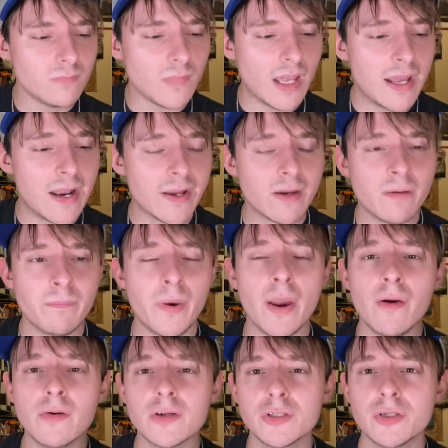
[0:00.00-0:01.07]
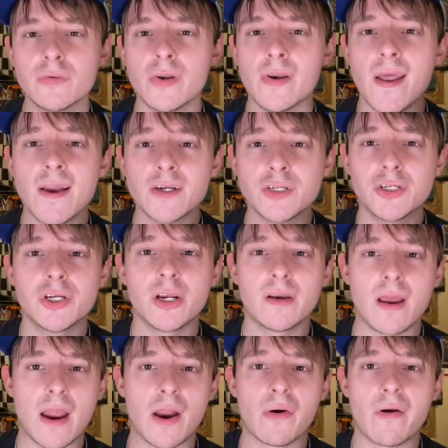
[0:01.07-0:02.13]
And I compared it to the next
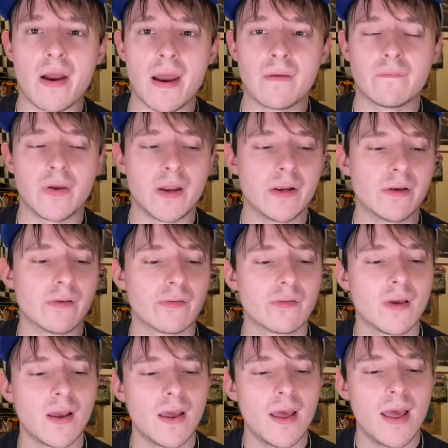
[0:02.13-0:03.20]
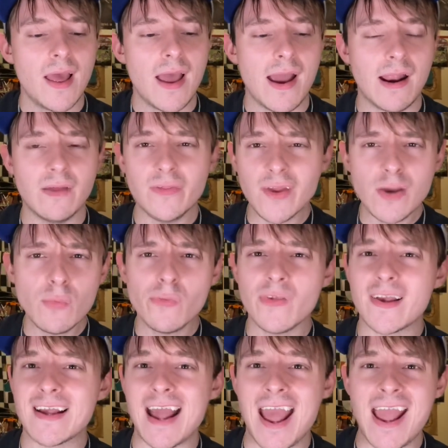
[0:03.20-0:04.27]
gen era at Vegas, and I think it was
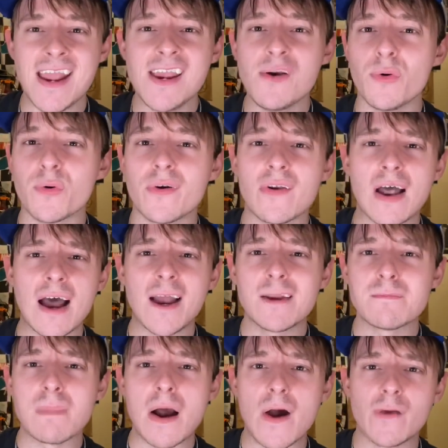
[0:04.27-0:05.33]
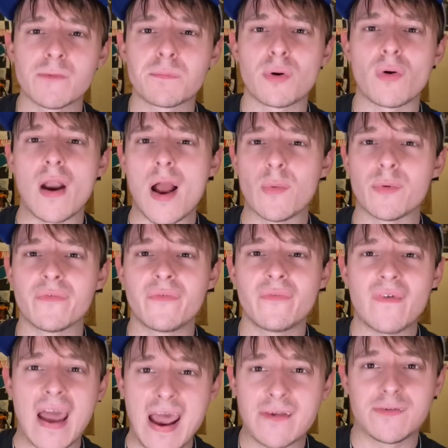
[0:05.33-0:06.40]
like 8 or 9 miles per hour
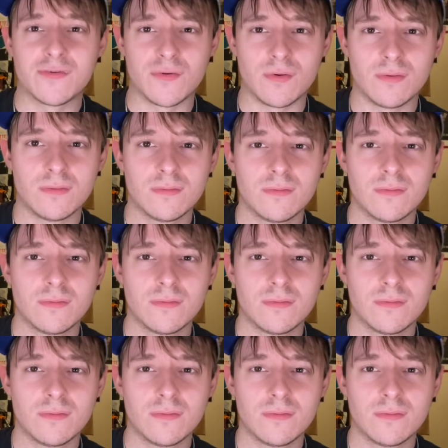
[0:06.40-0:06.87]
faster.